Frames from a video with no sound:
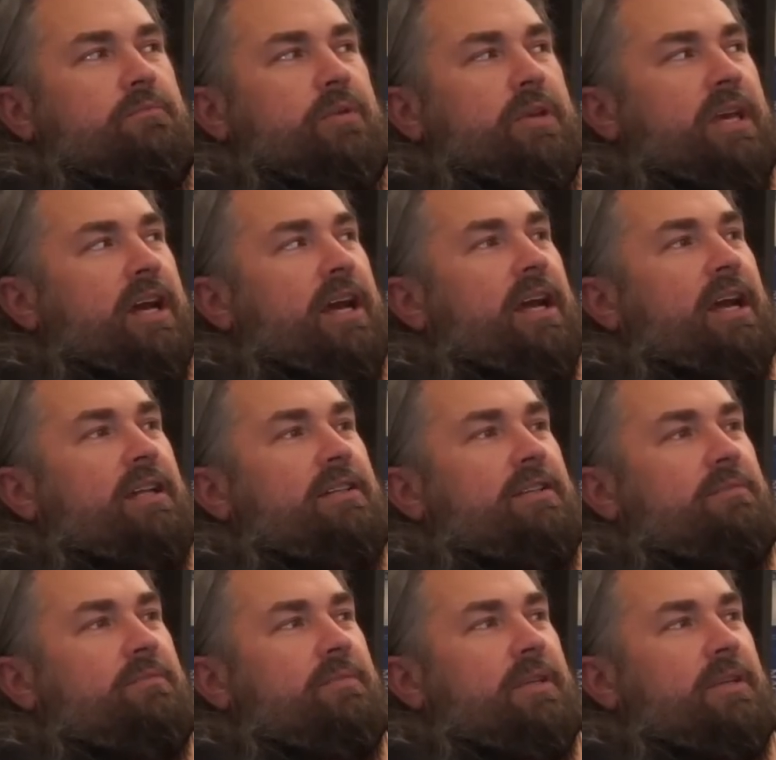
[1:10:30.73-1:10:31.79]
But yeah, I got
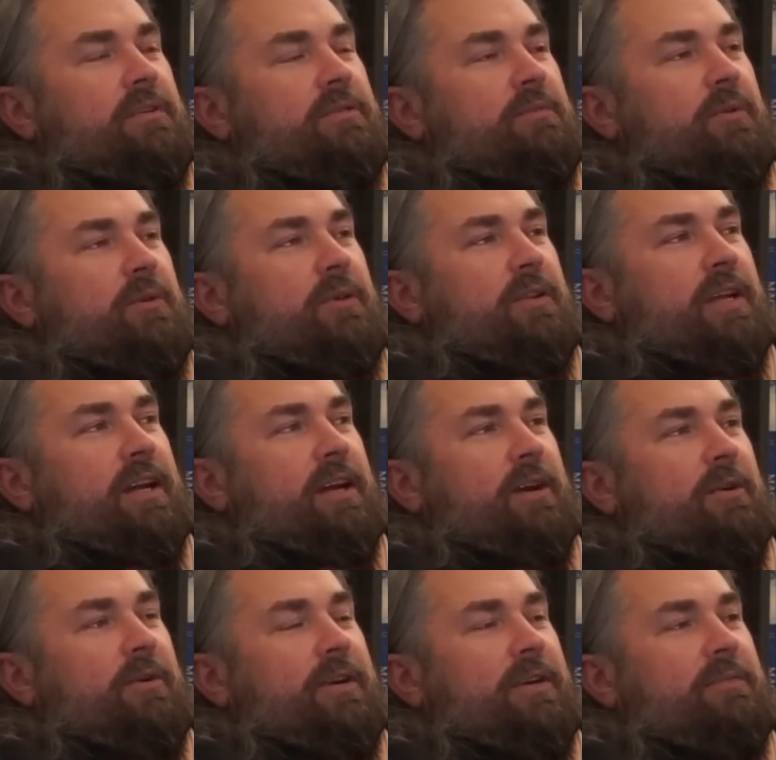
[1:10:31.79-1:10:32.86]
to smoke a lot of
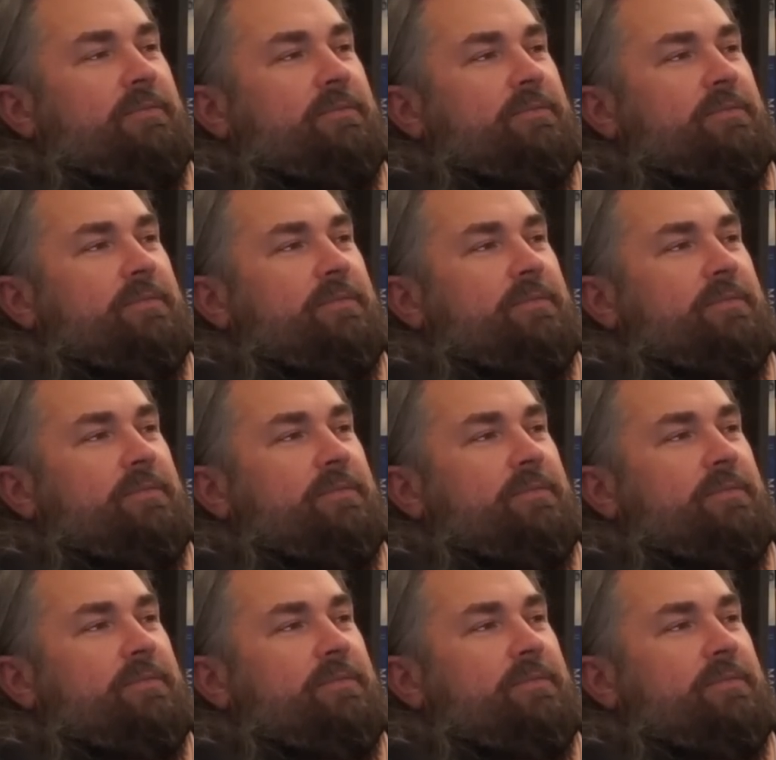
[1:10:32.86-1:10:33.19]
heroin and